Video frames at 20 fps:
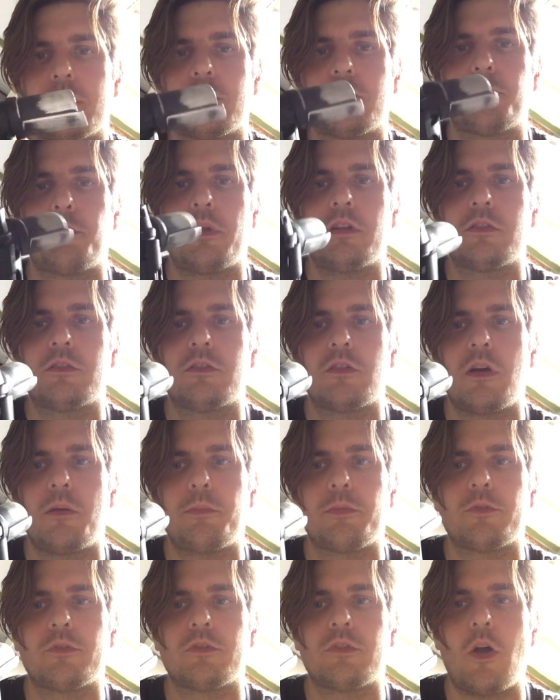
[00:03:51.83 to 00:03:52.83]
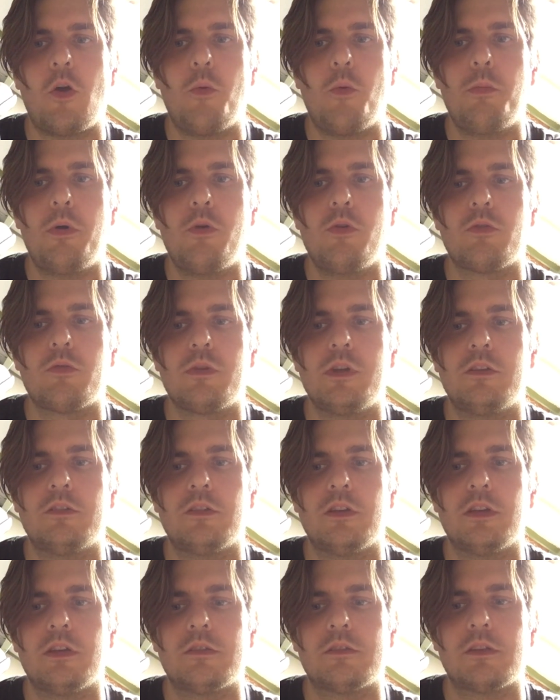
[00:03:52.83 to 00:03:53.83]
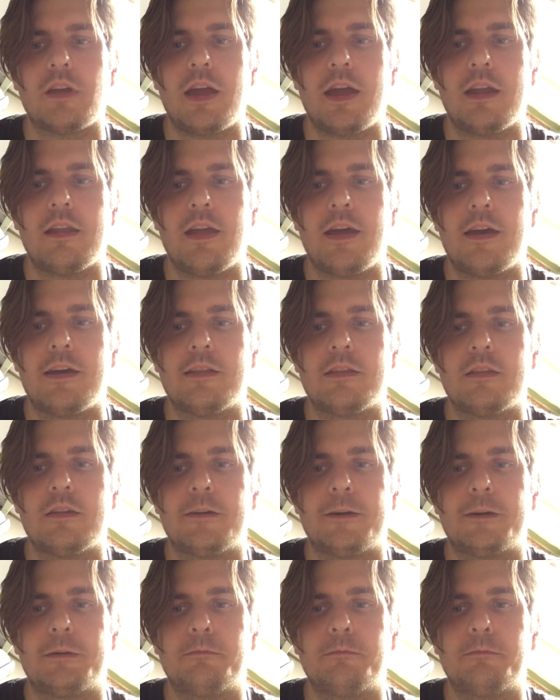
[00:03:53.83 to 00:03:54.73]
Just polish it up, just elbow grease it, and then